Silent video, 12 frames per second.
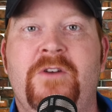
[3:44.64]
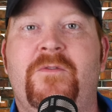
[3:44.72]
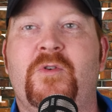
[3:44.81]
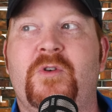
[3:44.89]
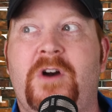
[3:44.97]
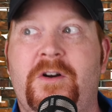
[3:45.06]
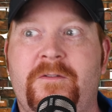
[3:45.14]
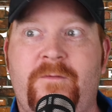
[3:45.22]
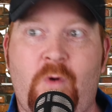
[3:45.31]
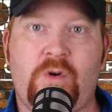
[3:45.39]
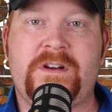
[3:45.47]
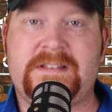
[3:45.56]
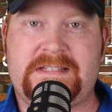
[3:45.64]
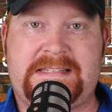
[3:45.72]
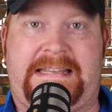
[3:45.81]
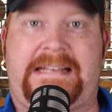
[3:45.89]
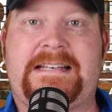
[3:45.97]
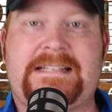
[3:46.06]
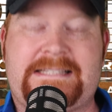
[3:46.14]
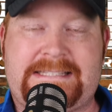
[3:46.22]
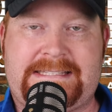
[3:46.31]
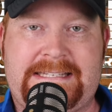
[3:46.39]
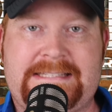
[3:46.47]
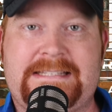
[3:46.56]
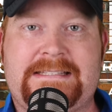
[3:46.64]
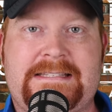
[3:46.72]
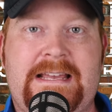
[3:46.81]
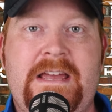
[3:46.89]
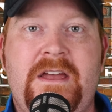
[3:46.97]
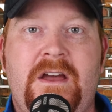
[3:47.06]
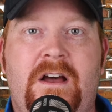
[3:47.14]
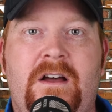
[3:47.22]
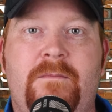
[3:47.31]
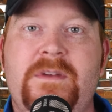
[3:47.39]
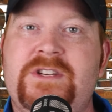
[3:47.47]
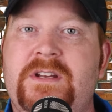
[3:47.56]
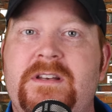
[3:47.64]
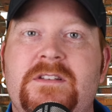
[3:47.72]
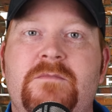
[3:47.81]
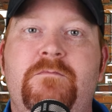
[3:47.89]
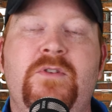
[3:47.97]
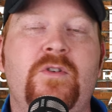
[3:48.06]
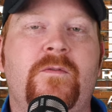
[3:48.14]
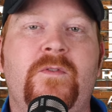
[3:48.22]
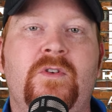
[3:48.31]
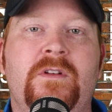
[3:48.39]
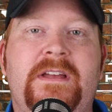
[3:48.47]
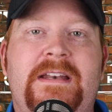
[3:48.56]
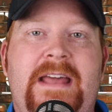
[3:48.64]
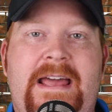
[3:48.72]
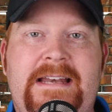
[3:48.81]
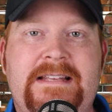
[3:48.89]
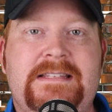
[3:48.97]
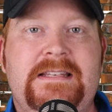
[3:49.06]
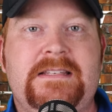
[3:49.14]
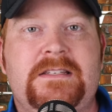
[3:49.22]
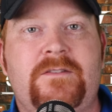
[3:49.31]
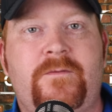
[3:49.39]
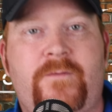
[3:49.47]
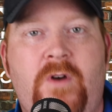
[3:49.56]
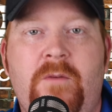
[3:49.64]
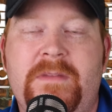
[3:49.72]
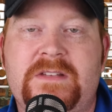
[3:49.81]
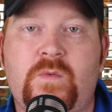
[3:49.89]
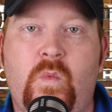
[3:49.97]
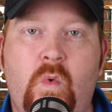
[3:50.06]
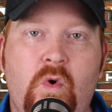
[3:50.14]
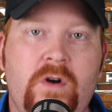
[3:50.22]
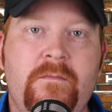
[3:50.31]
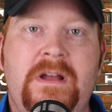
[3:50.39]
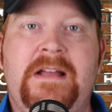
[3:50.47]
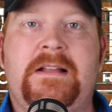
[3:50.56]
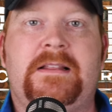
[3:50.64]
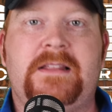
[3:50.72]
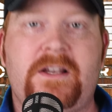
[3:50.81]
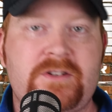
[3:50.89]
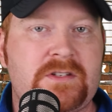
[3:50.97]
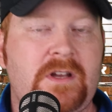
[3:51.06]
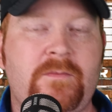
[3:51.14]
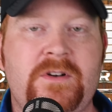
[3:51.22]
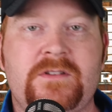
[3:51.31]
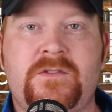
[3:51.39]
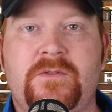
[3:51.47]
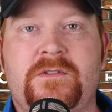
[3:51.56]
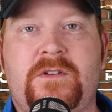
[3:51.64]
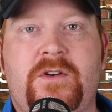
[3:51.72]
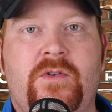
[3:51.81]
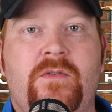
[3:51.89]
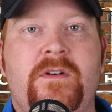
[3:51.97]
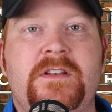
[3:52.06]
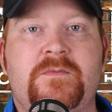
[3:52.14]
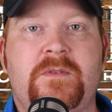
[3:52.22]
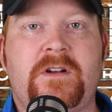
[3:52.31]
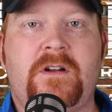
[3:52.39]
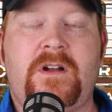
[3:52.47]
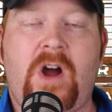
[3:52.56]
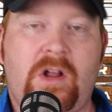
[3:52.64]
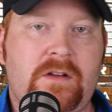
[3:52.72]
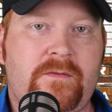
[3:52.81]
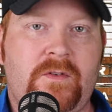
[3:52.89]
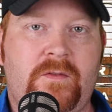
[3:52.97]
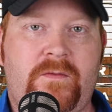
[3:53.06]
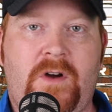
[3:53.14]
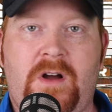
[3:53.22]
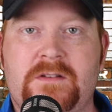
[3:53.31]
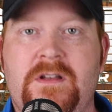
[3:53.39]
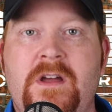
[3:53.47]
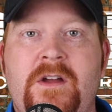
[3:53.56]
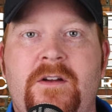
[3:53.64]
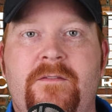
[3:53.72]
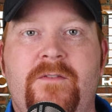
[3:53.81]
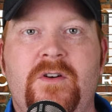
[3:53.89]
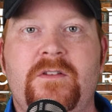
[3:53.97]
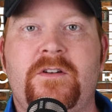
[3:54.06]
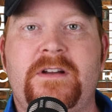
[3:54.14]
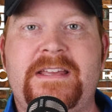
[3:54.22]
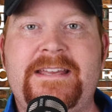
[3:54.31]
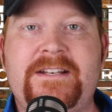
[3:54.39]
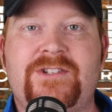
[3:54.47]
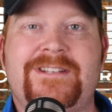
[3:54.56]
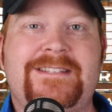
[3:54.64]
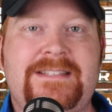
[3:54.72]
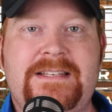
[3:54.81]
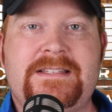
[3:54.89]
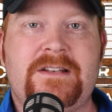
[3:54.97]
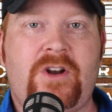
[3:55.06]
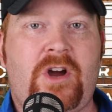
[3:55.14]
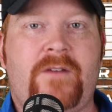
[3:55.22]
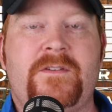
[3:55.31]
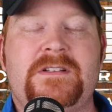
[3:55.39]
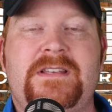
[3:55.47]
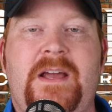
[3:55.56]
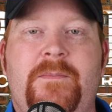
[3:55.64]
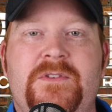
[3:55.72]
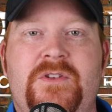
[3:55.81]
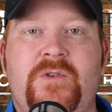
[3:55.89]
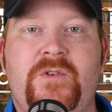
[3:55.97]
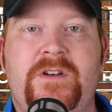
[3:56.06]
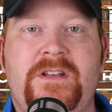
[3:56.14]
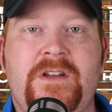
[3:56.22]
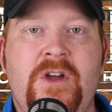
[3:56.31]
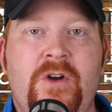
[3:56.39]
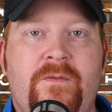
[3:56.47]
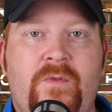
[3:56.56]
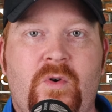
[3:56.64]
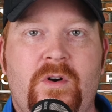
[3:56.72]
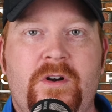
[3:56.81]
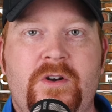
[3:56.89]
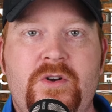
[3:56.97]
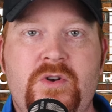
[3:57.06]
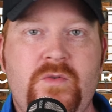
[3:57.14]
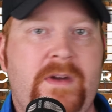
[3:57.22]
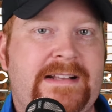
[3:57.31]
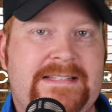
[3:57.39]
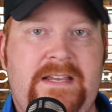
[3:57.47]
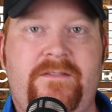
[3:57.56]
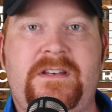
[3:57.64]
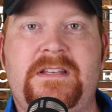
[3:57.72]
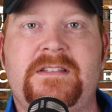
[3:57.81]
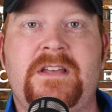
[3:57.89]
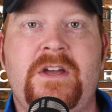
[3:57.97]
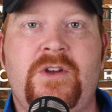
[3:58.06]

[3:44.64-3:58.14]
for our 4 distinct seasons. Michigan is beautiful in any season, from its warm, lush summers to its crisp, colorful falls. Further, each season offers the opportunity for new activities.